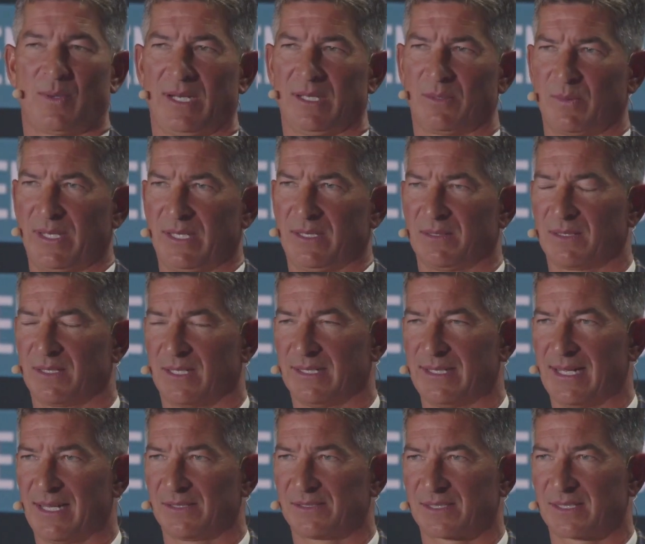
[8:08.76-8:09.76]
So we
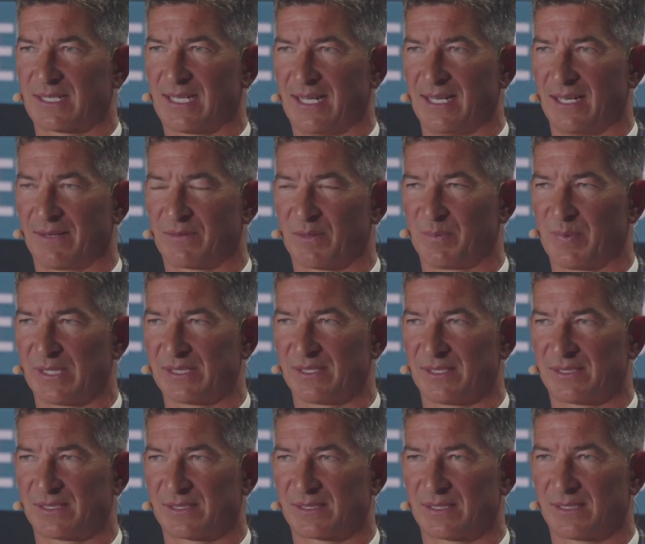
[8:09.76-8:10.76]
announced KAYAK for
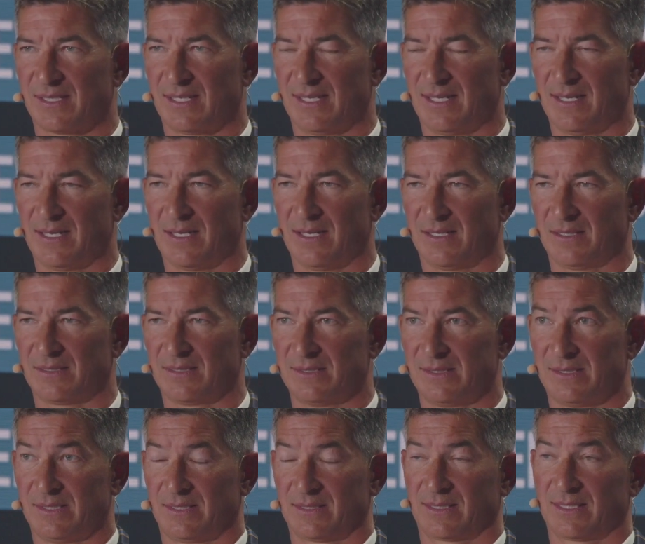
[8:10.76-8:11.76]
Business a
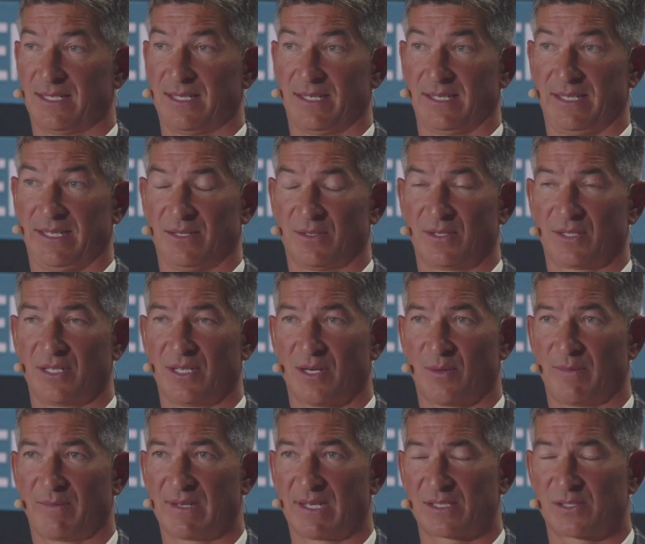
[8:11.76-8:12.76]
year
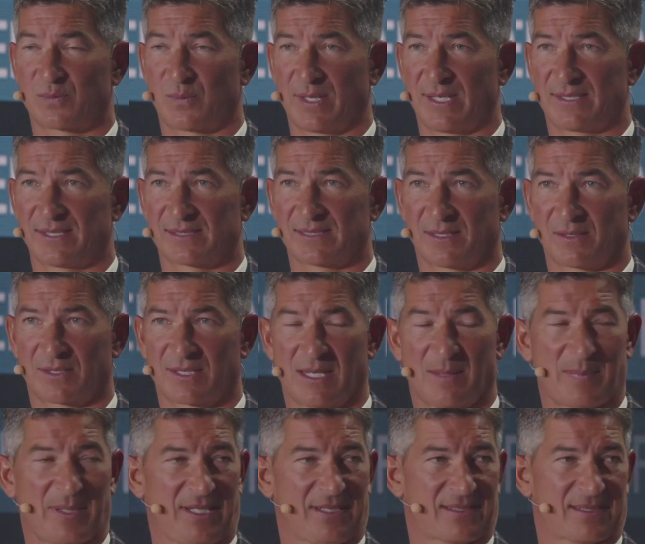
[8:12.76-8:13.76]
ago. We've got 2,600
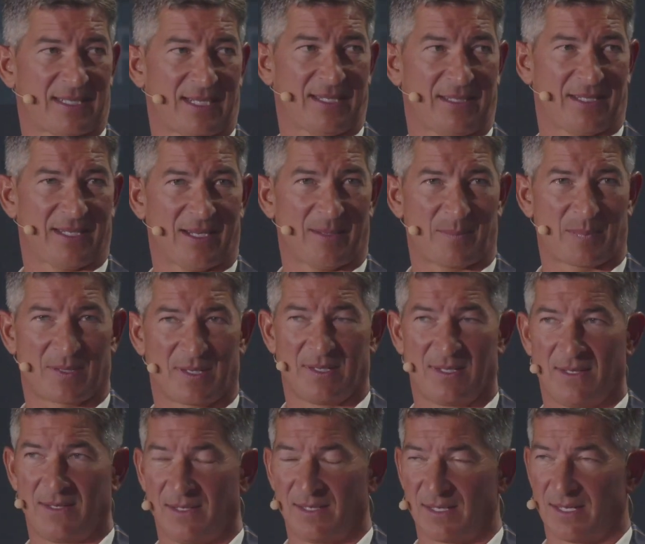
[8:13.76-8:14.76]
companies signed
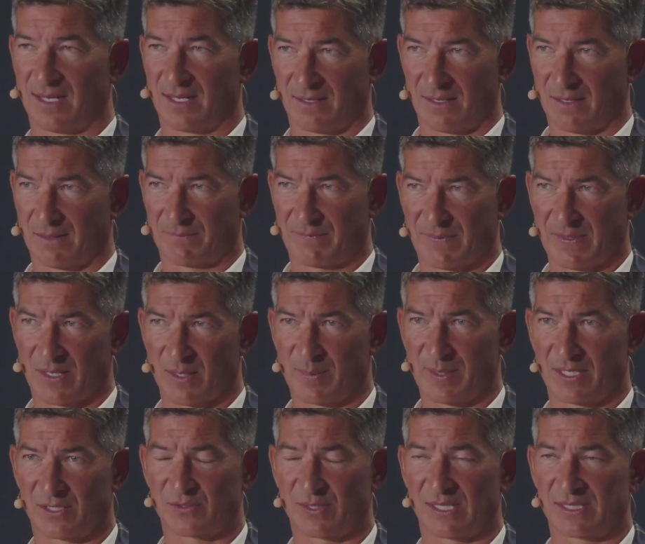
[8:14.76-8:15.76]
up, a fair
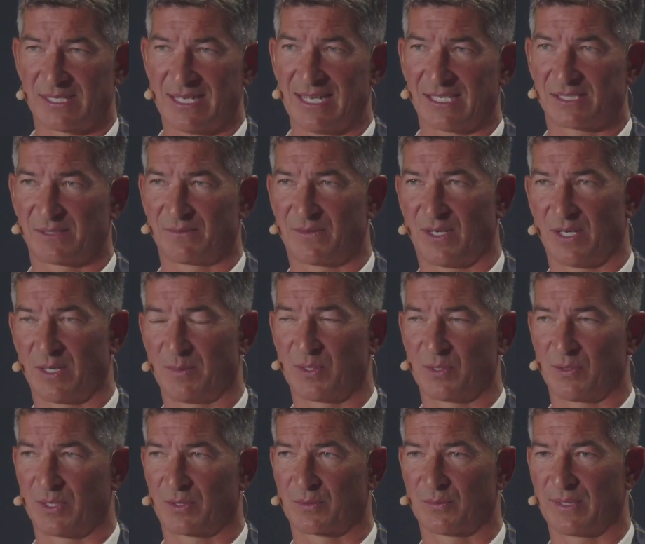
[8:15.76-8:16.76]
bit of transaction volume
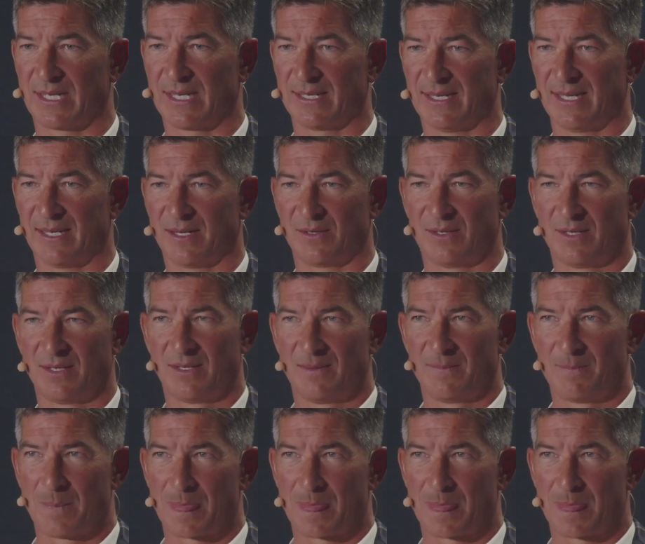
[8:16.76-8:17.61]
going through that now.